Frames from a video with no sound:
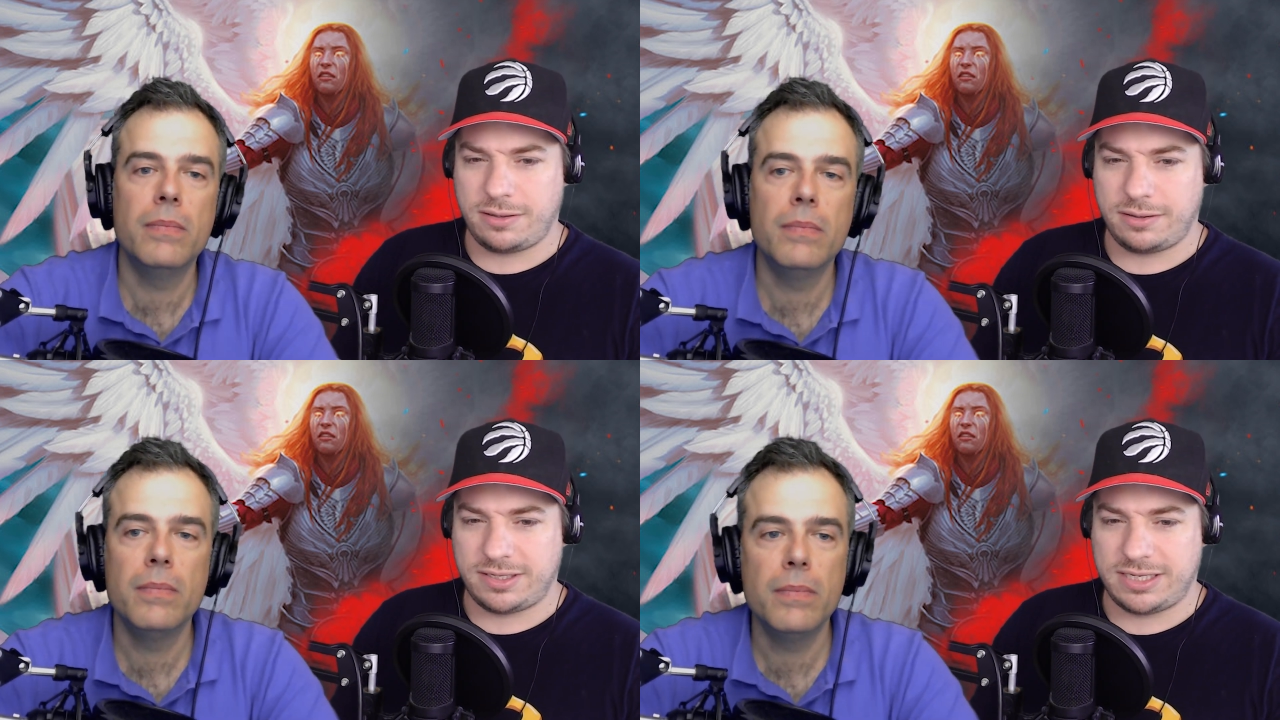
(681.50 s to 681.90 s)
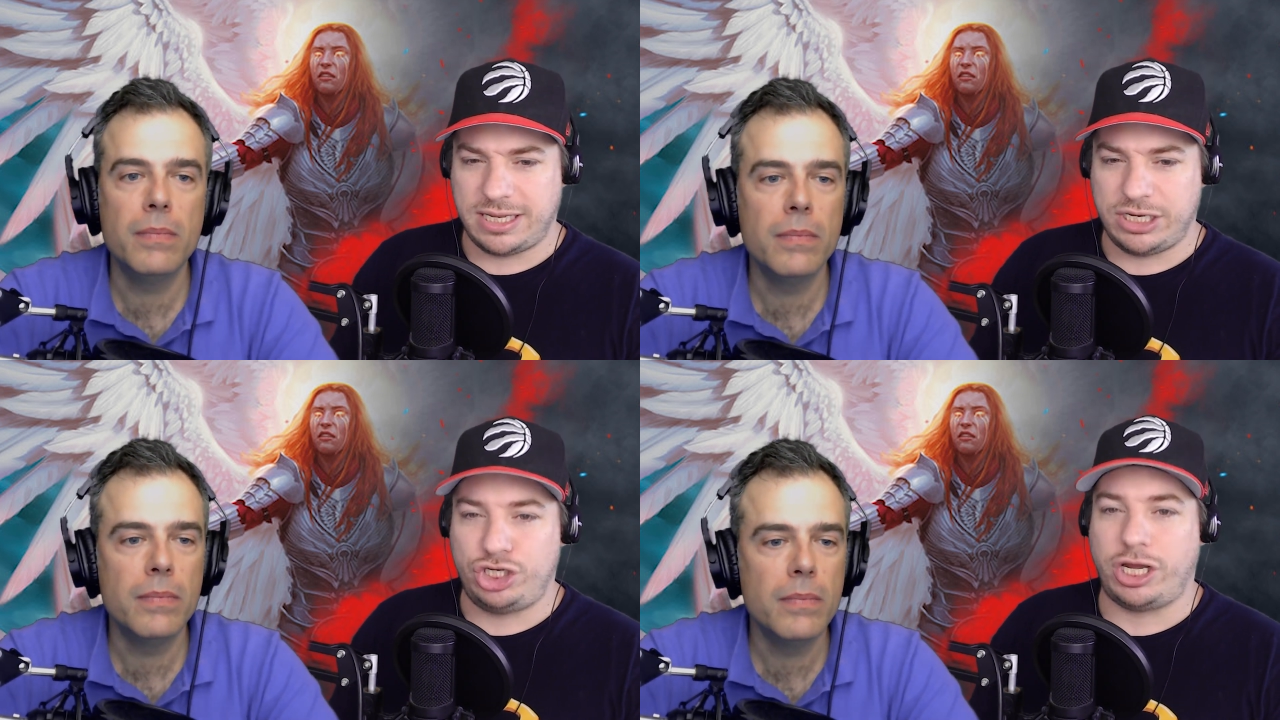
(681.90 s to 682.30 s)
Speaker 1: let's
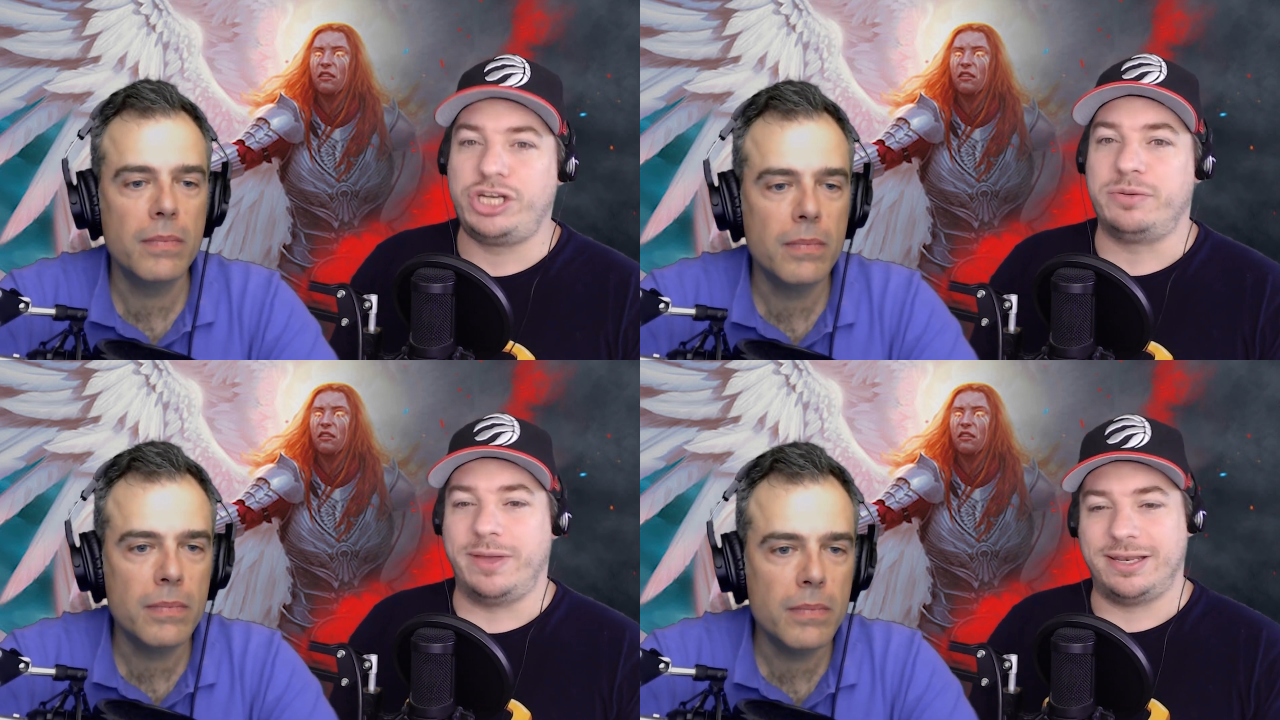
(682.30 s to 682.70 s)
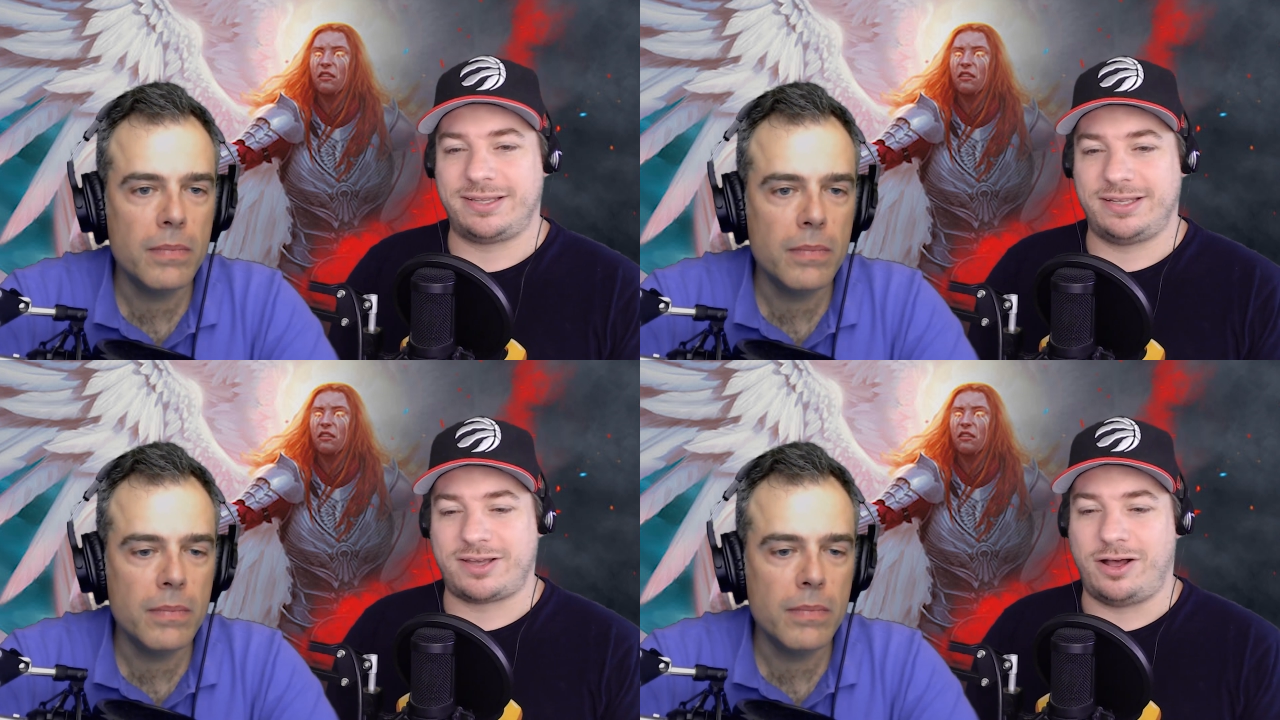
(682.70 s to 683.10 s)
see, Judgment.
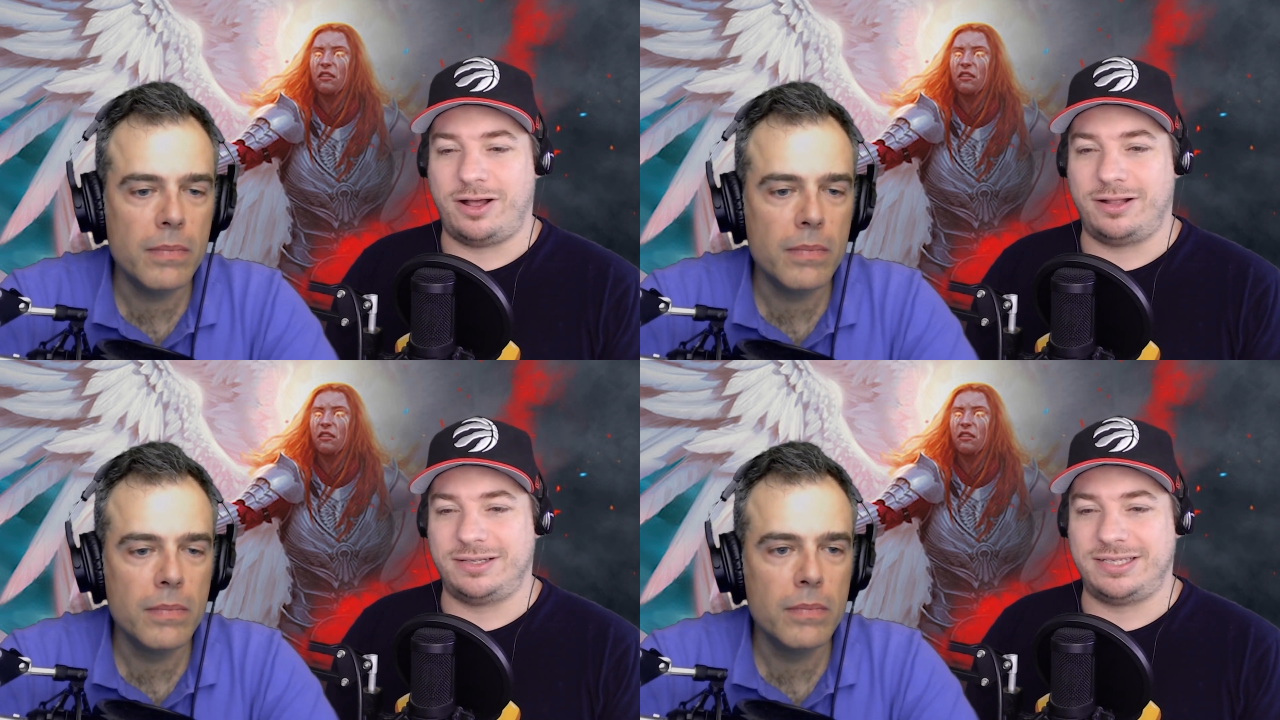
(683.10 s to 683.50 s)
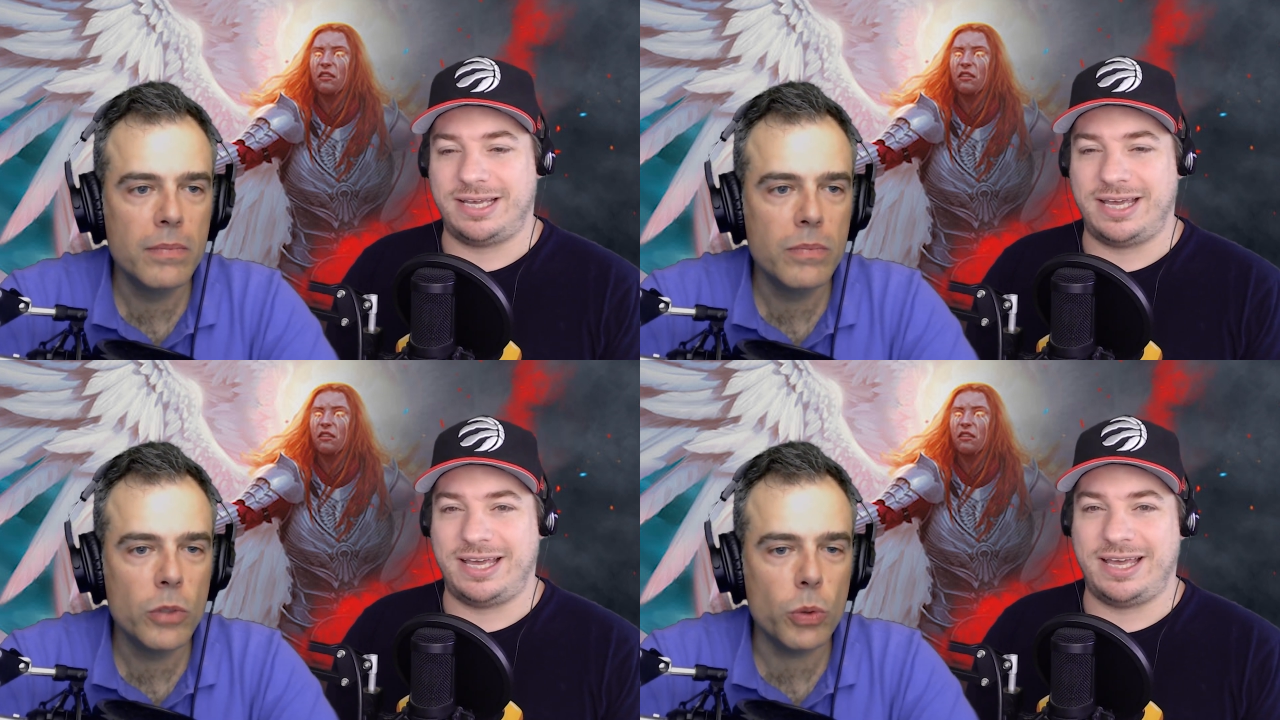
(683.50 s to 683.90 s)
It's called uh,
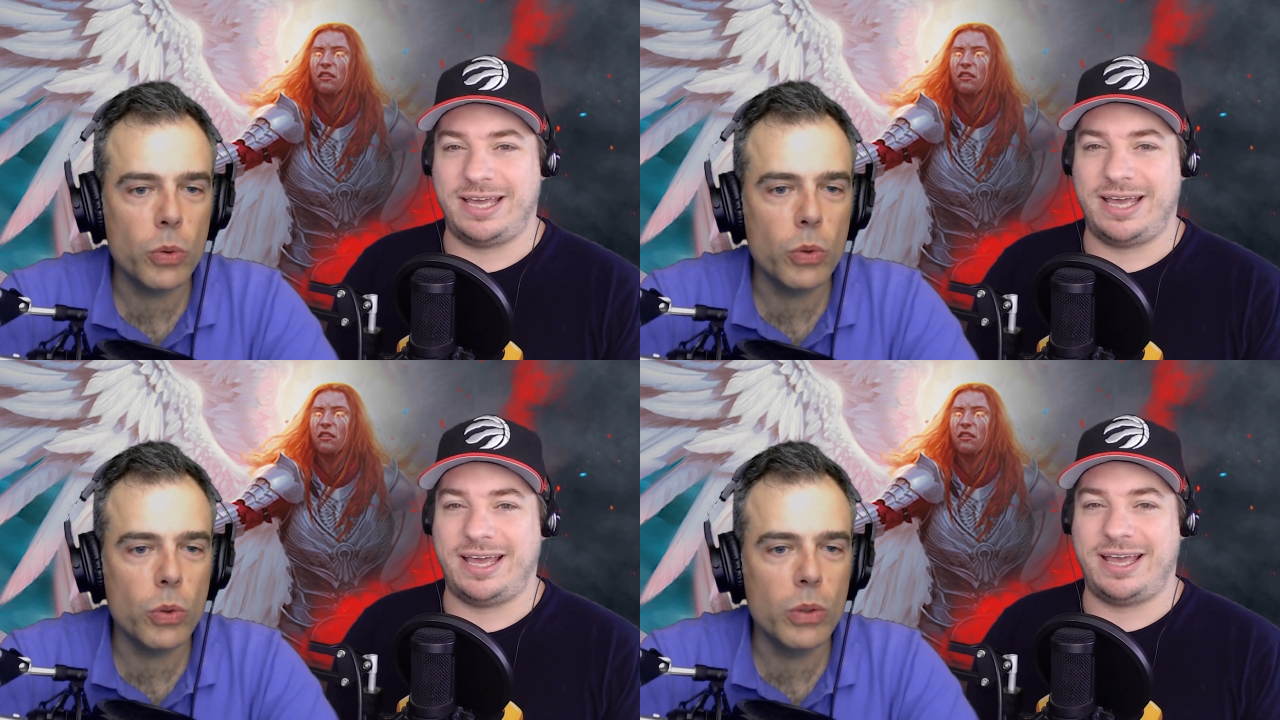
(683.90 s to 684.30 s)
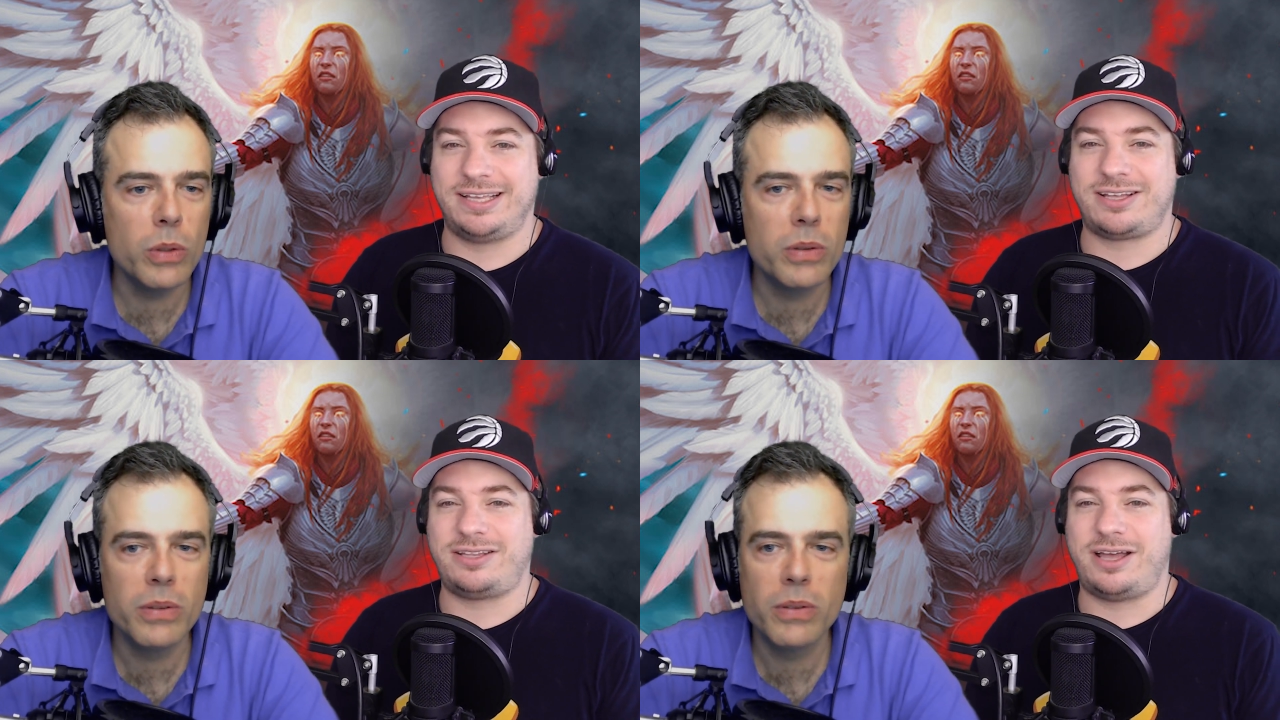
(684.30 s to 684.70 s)
uh, it's called